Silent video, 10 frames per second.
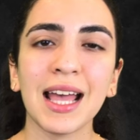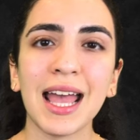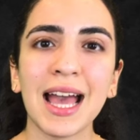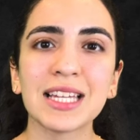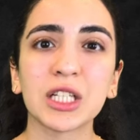
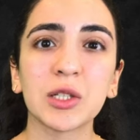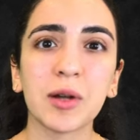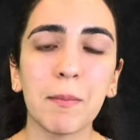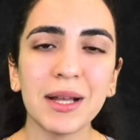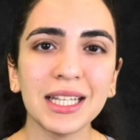and
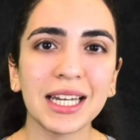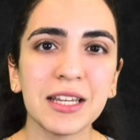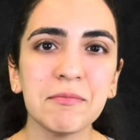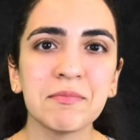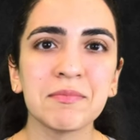
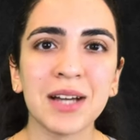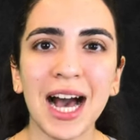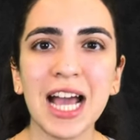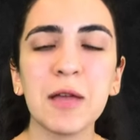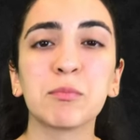clonability,
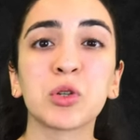I